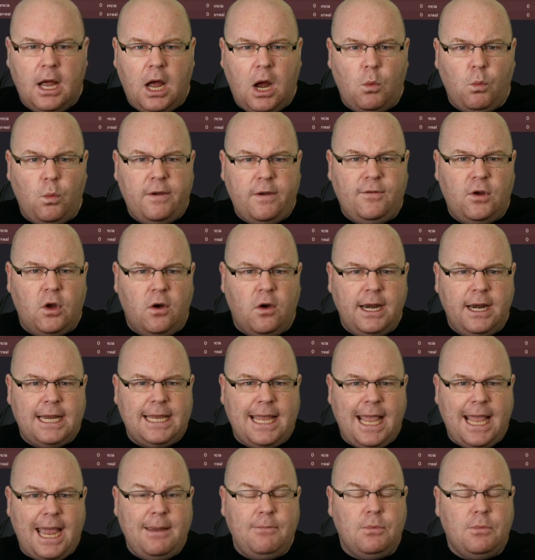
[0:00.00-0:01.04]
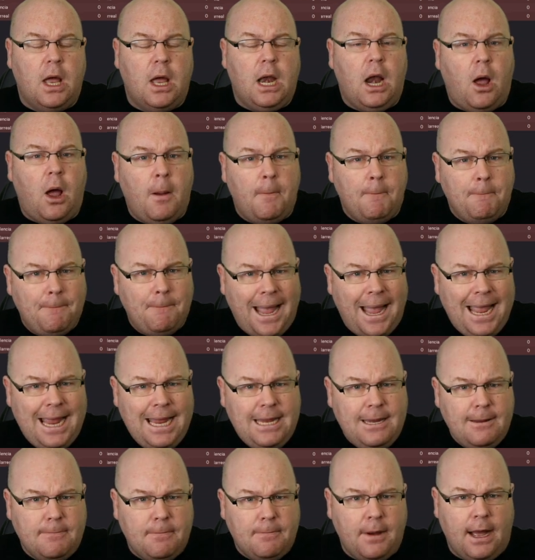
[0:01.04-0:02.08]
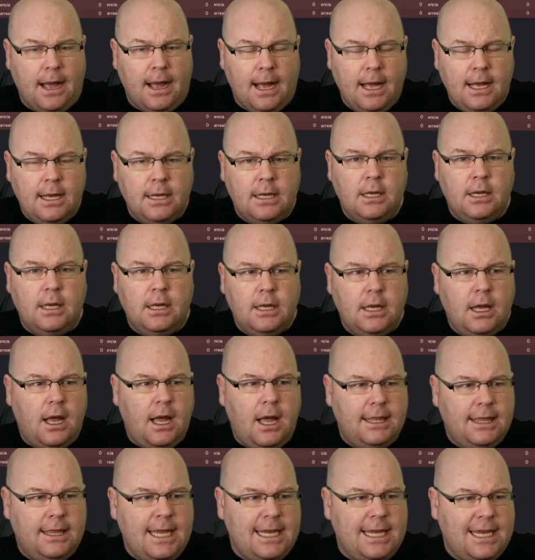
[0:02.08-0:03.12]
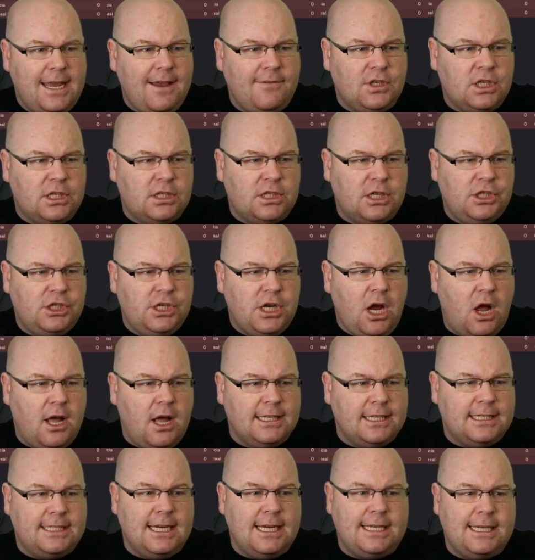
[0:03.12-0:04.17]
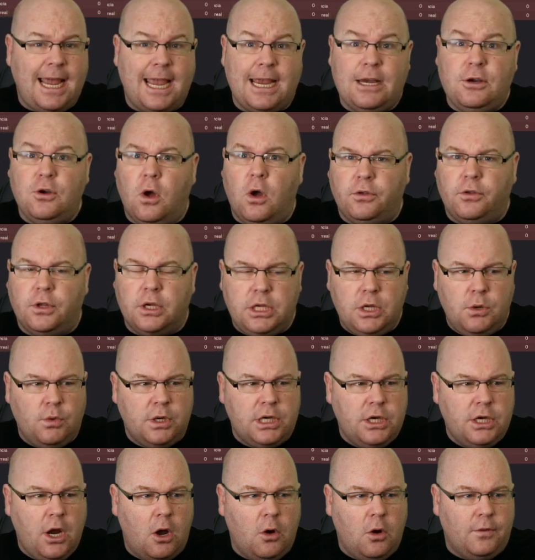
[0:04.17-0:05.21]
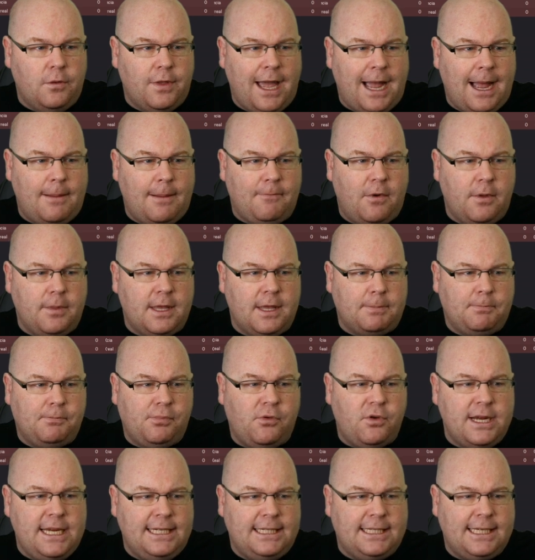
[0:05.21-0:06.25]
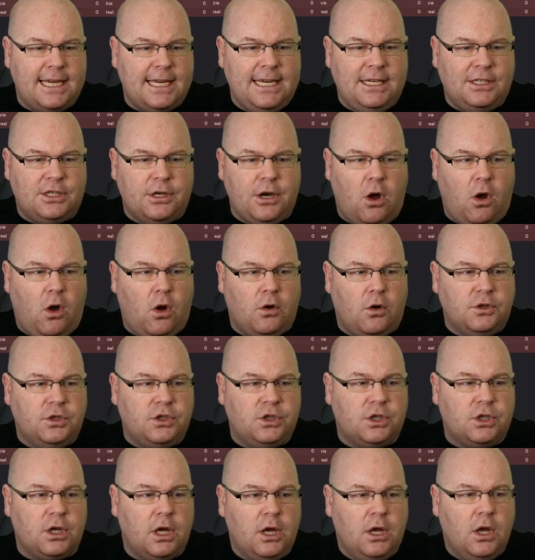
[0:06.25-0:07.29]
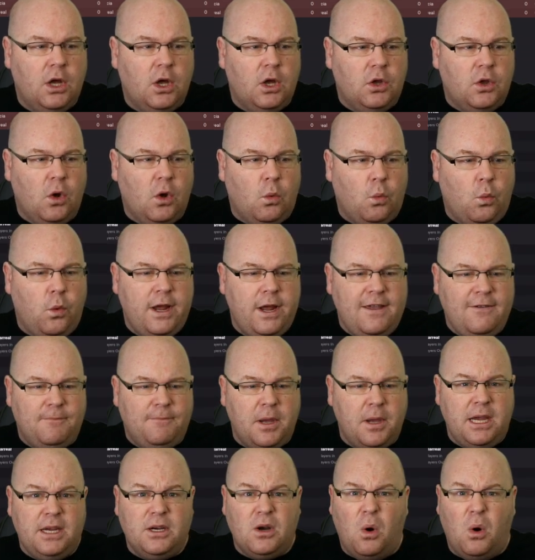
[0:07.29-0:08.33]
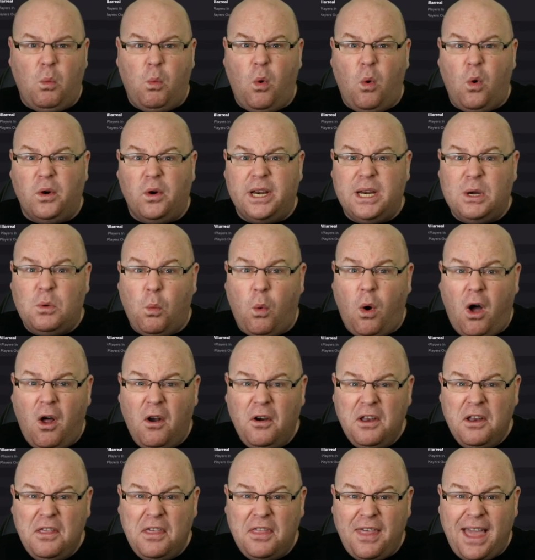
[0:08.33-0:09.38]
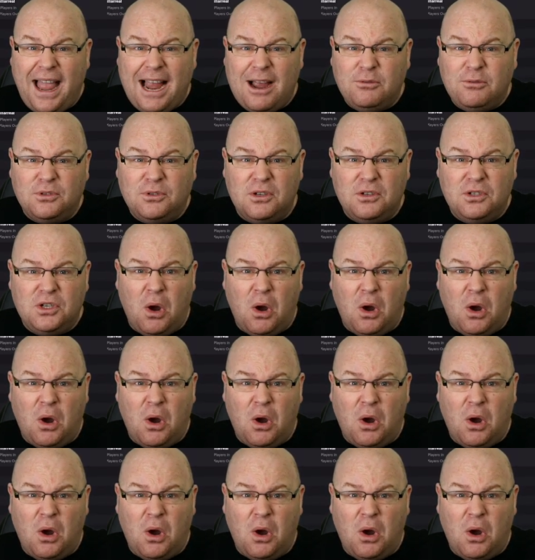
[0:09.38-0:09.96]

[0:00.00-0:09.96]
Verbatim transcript: and we've got a game that on paper I think gives us a chance today. Not that you would know that, but the pre-season odds that we've been awarded, one thousand